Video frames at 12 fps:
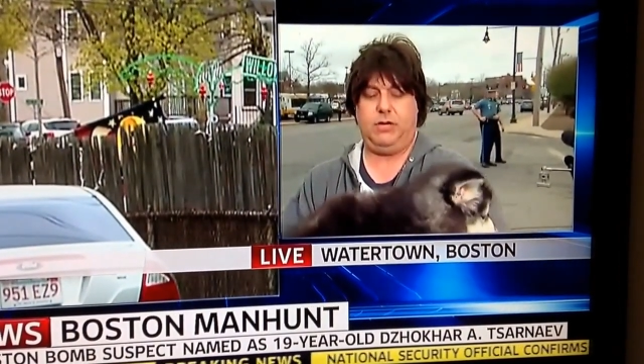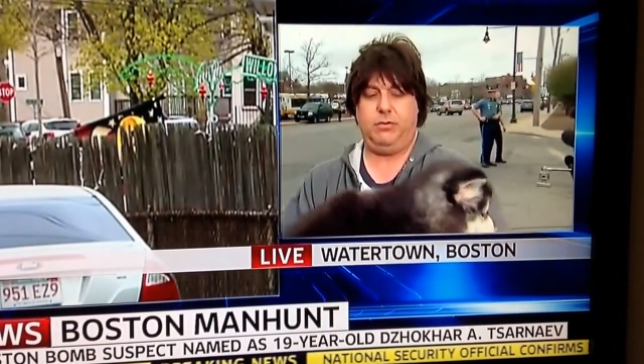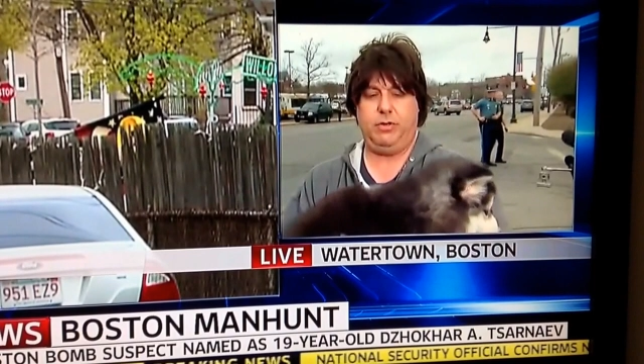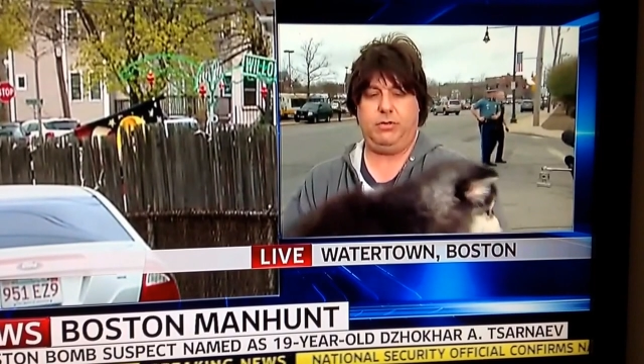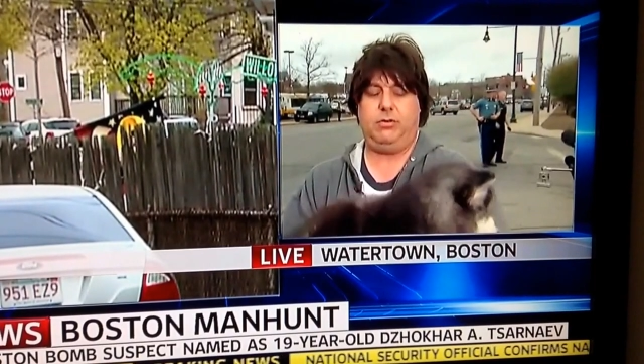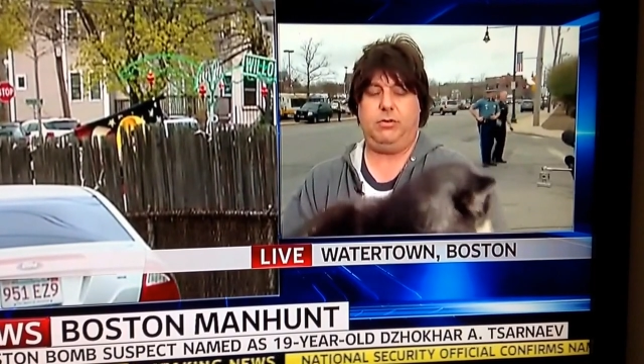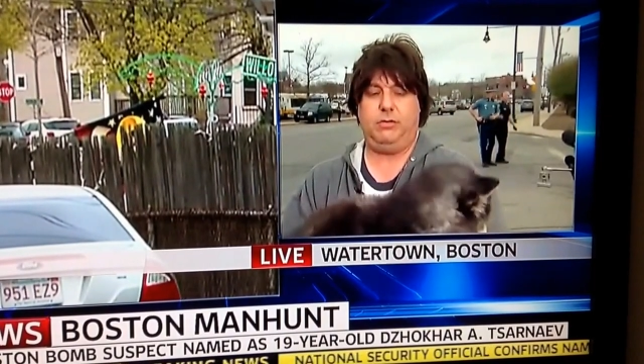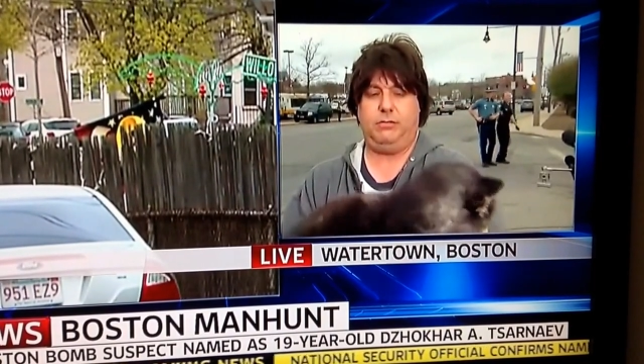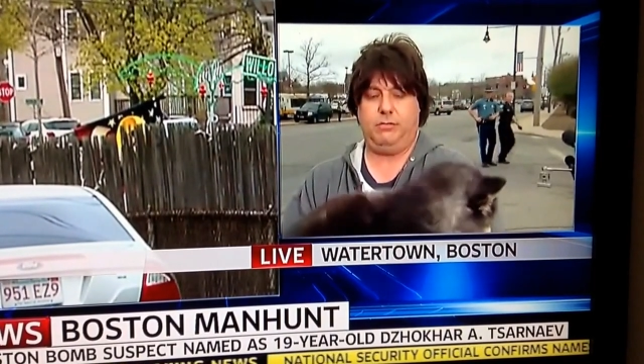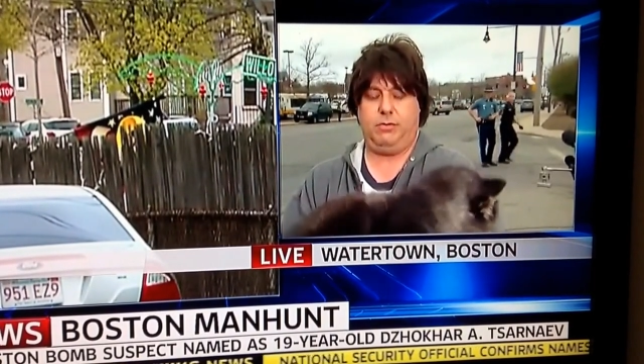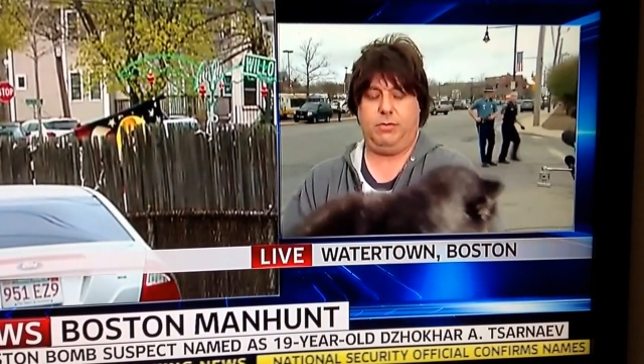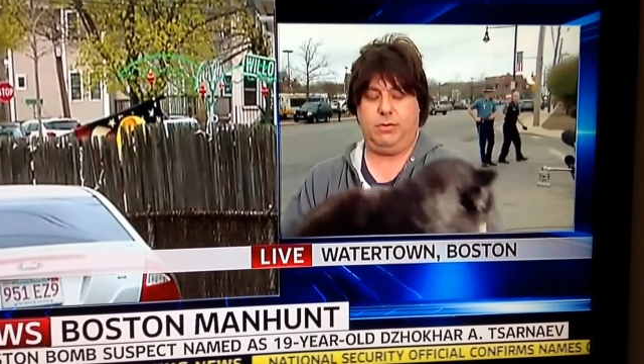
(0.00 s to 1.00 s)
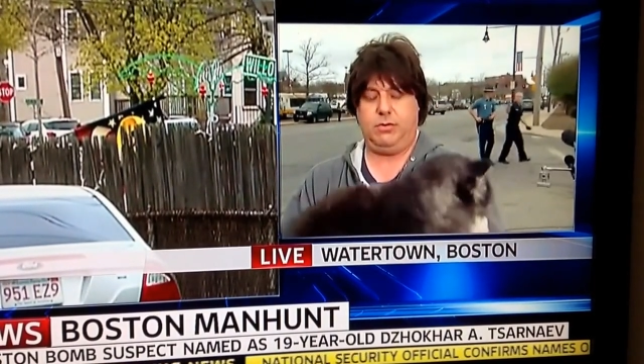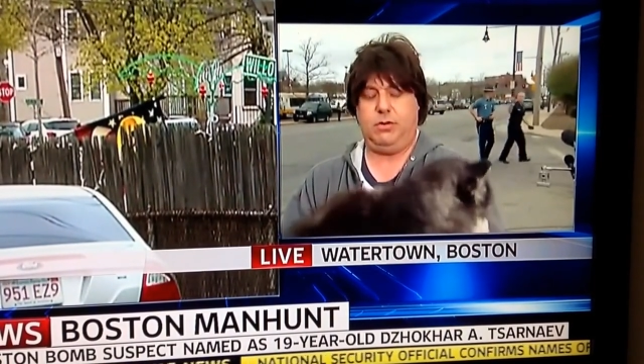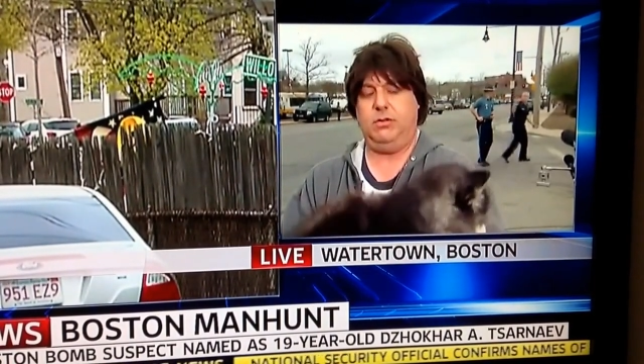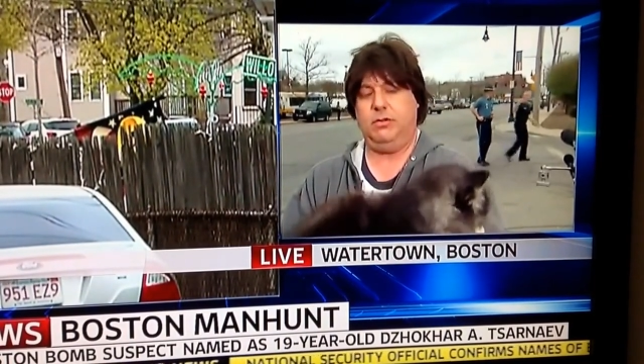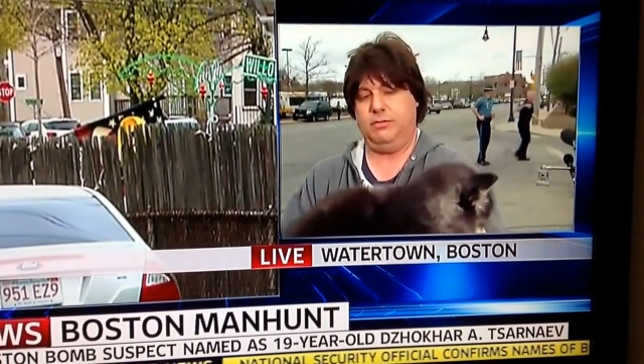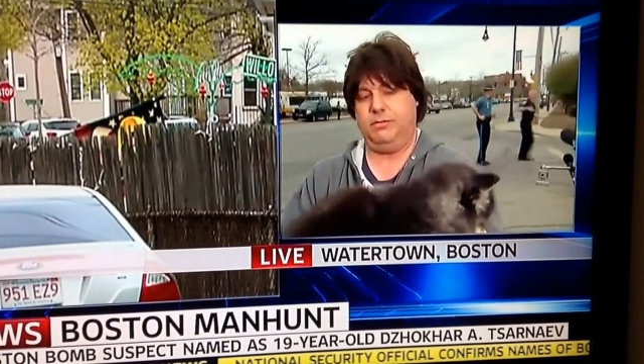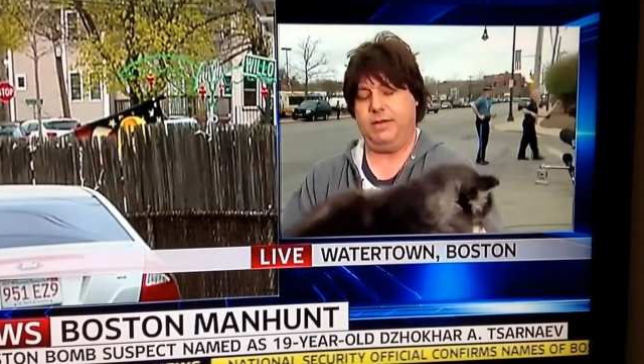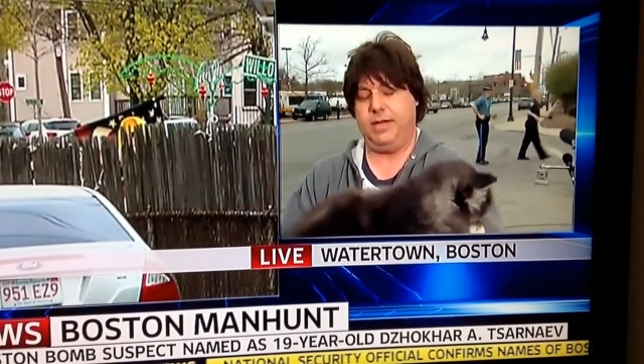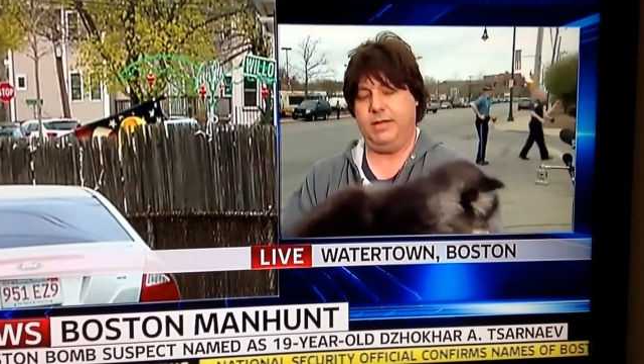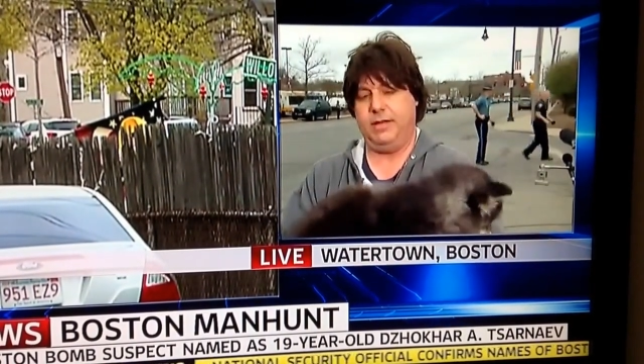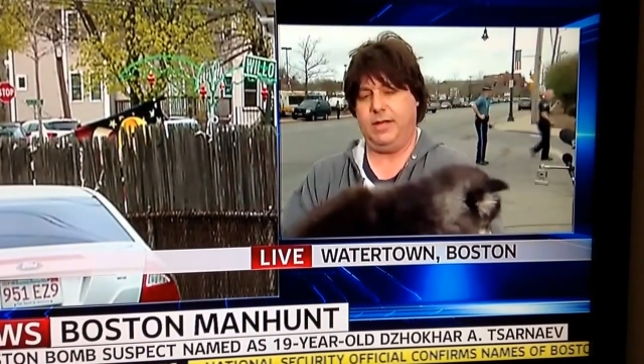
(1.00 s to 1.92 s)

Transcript: and we told we were told to find